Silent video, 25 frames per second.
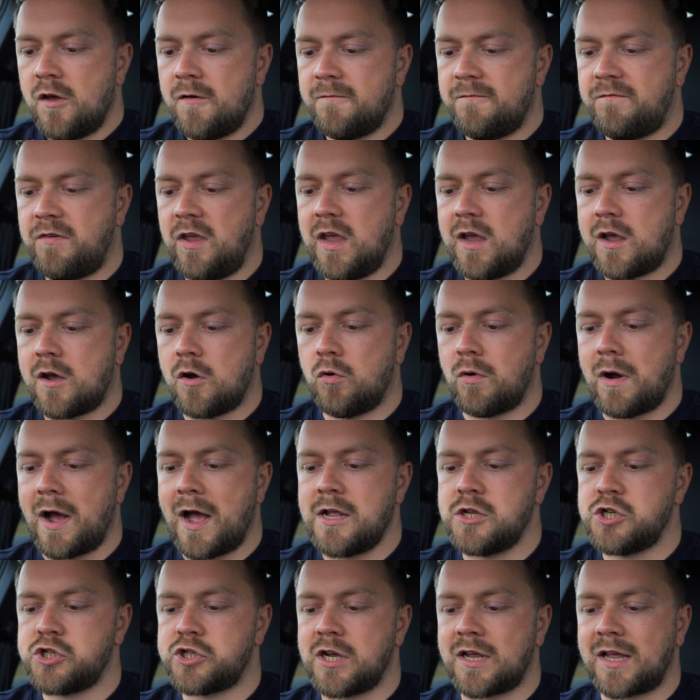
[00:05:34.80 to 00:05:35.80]
Vehicle
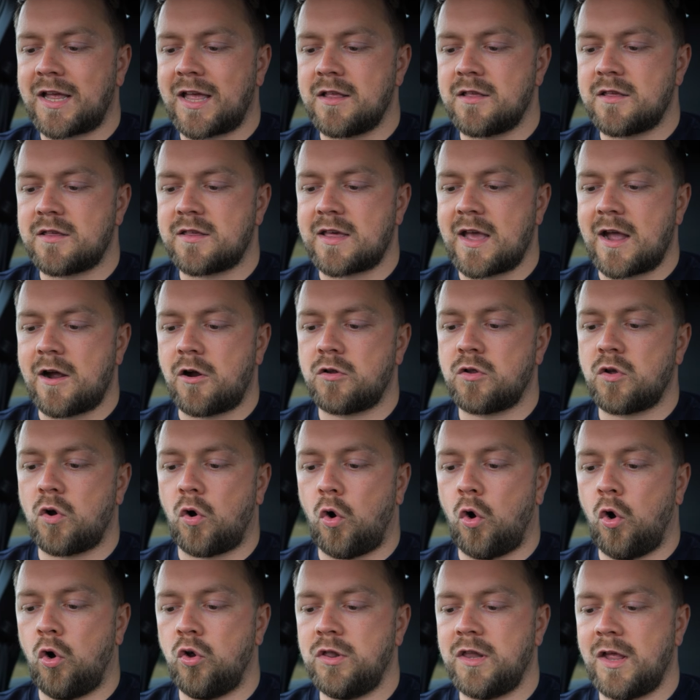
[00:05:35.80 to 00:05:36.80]
engine concern
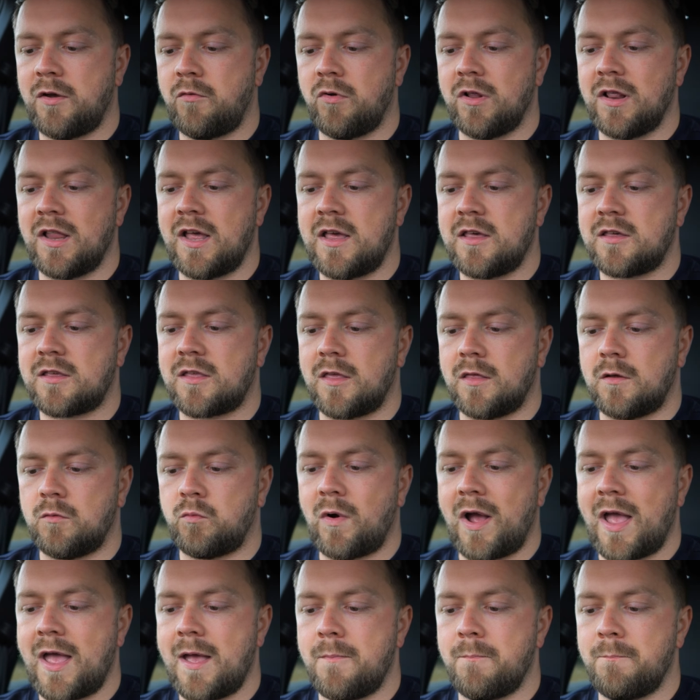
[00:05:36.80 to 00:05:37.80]
only relates to the
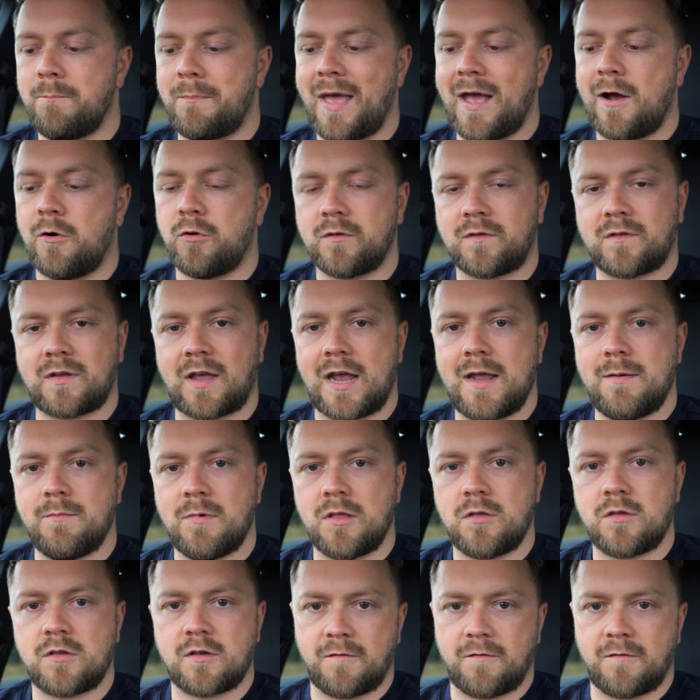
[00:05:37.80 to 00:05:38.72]
wet belt timing,